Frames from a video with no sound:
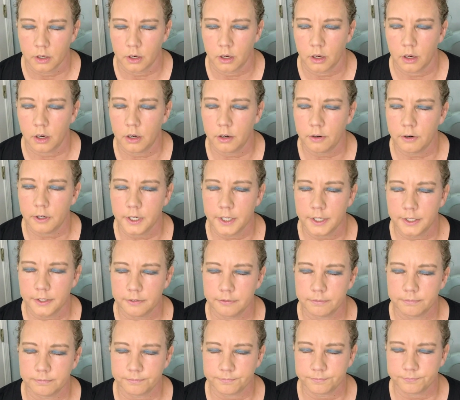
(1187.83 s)
All
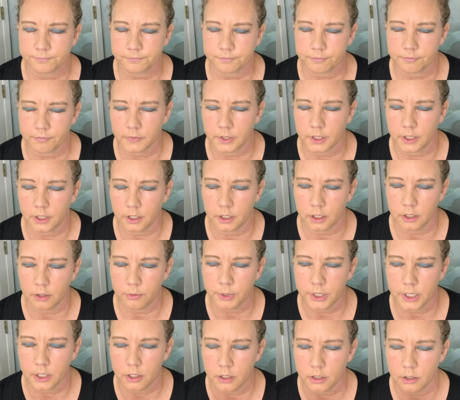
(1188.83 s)
right. Here
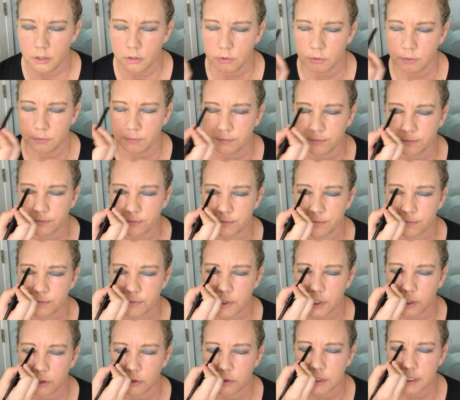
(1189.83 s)
we go.
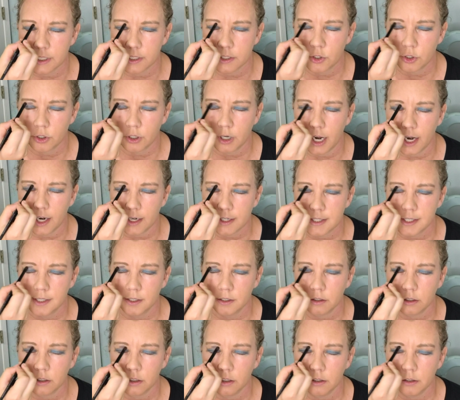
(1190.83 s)
So is this your
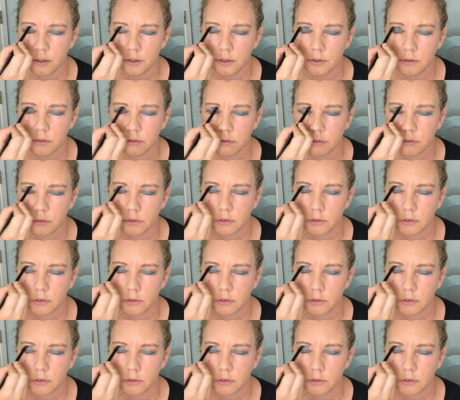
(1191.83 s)
accent color?